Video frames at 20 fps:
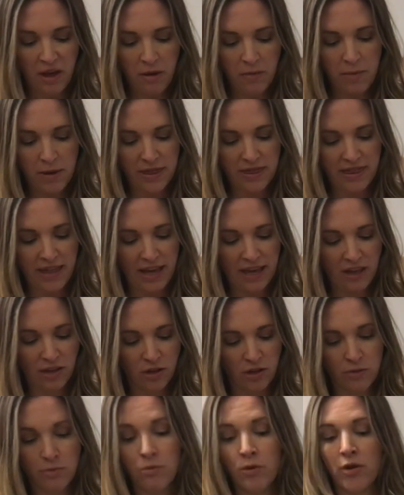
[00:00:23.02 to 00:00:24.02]
but they
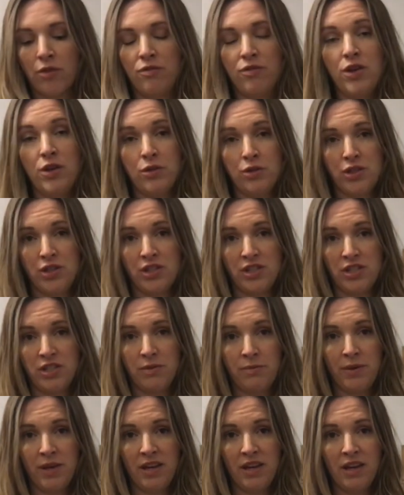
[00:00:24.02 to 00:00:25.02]
look more fuchsia to
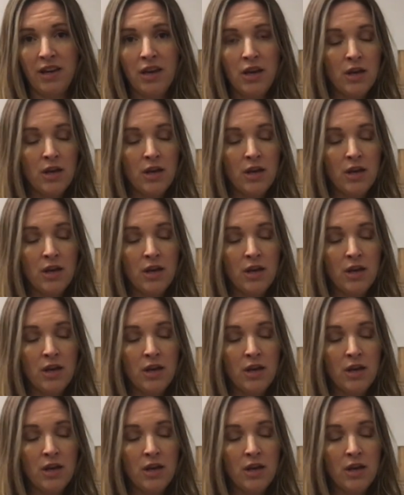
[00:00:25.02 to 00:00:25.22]
me.